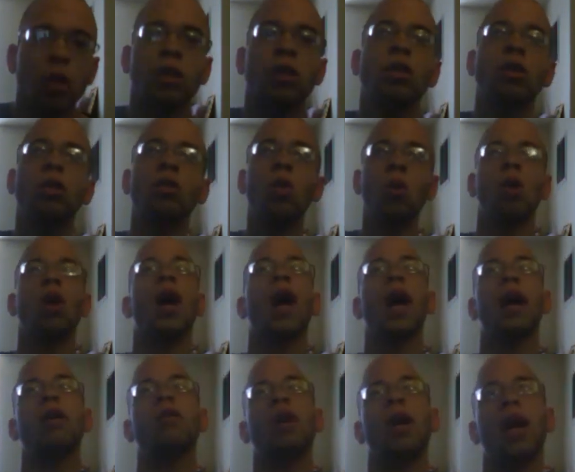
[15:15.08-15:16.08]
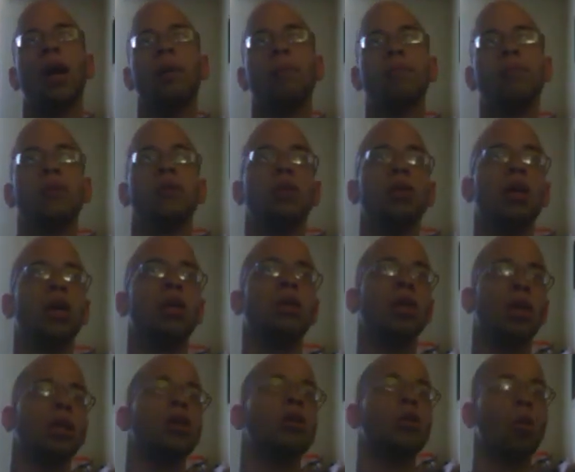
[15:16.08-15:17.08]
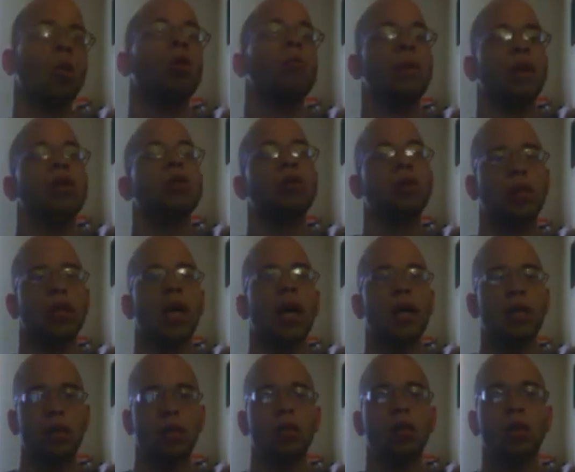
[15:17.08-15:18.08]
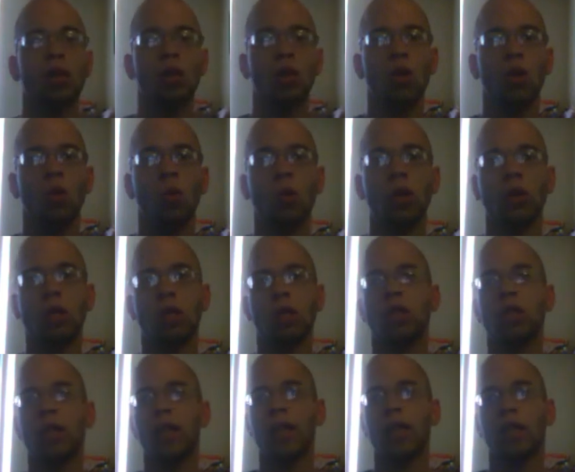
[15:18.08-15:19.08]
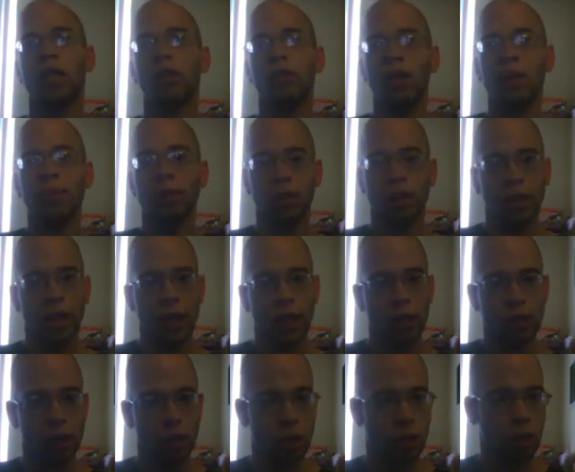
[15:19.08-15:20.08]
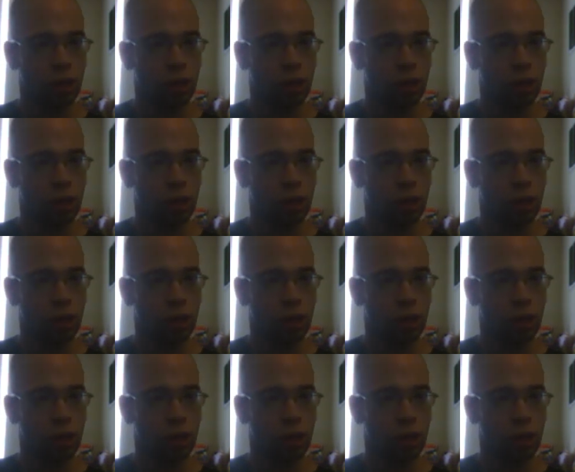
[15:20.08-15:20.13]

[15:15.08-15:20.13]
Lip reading: another core metal set, which is Get a Kariba set.